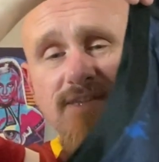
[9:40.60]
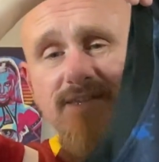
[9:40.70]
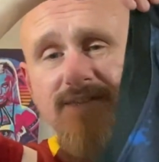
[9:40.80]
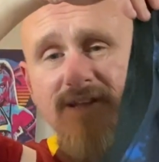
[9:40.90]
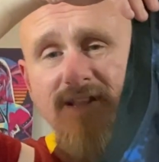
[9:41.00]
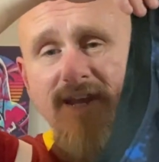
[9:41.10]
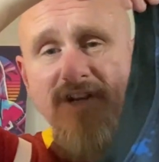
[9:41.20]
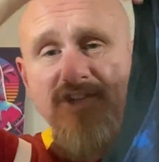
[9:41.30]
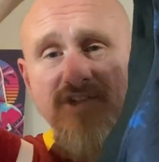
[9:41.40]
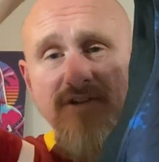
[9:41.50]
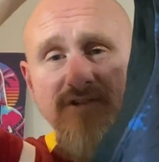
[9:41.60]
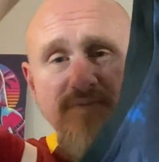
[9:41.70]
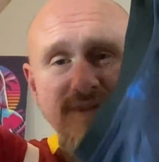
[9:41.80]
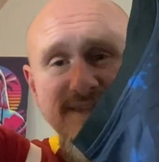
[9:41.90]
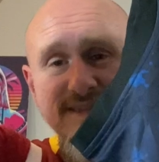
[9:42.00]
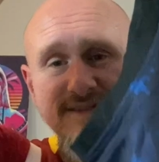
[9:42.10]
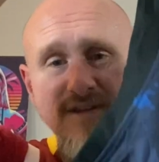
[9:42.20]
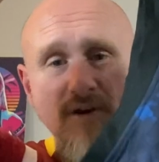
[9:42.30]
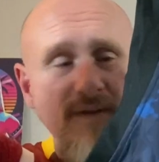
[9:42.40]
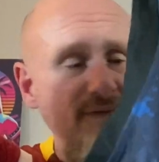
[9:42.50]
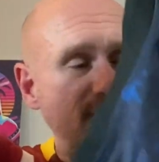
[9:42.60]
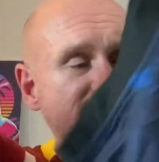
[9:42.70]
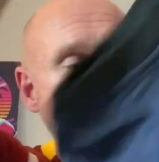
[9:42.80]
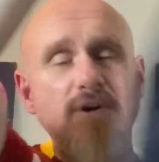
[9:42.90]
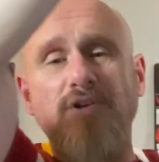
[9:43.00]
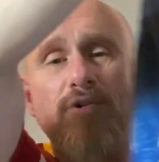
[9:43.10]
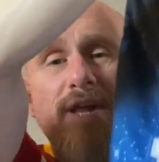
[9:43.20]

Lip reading: is last year's, but this is, you know, it's pretty cool.